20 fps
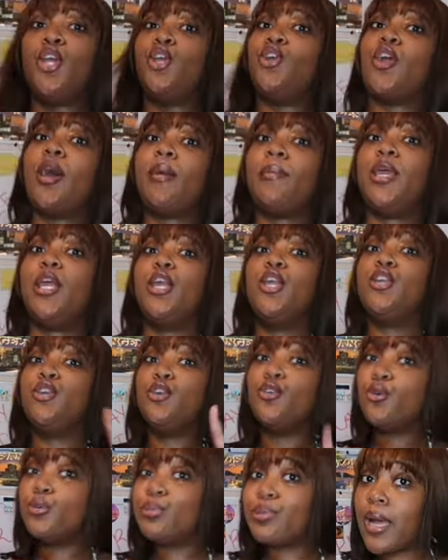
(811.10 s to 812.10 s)
You know what I mean?
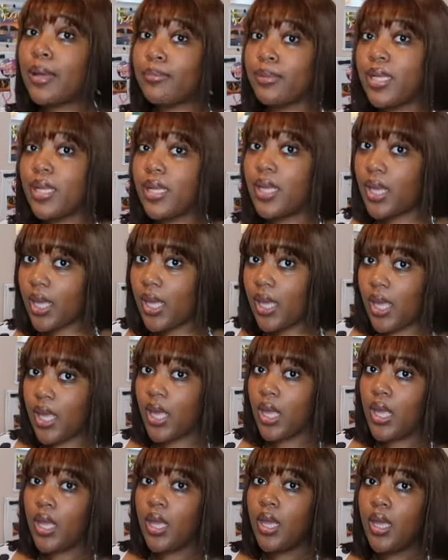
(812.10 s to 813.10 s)
You probably
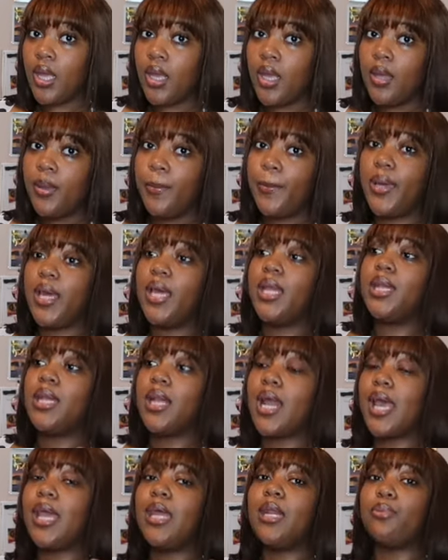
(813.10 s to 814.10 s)
can't, but
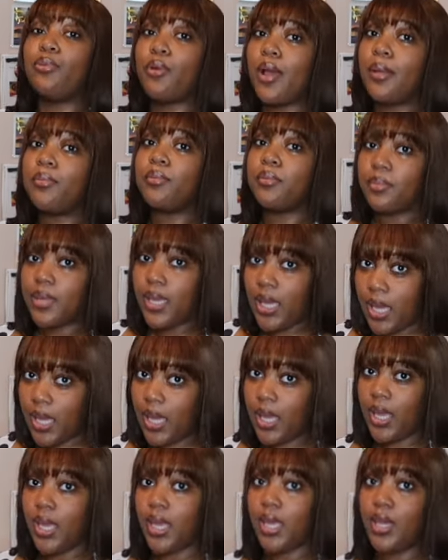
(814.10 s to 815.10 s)
neither problem
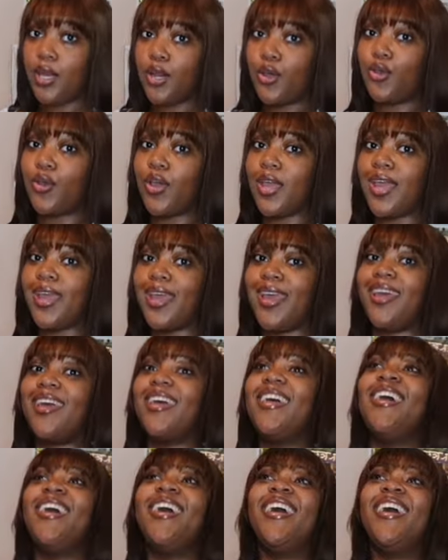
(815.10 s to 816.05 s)
can. Okay.